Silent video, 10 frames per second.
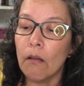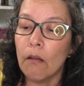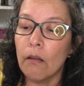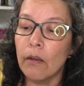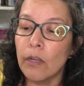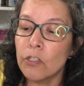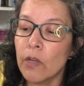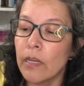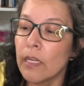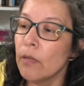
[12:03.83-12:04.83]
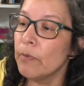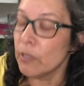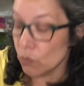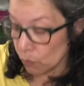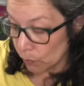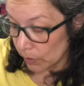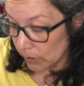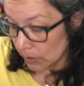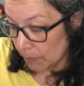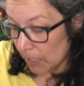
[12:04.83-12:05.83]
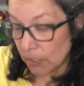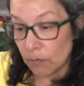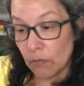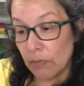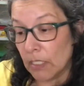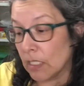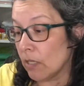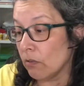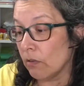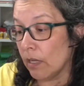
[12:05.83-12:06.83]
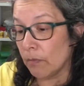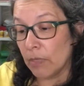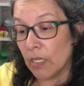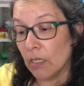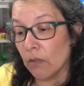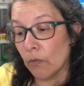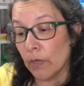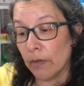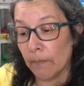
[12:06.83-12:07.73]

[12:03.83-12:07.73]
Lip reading: And I try to keep it as real as possible because I don't know how to be any other way.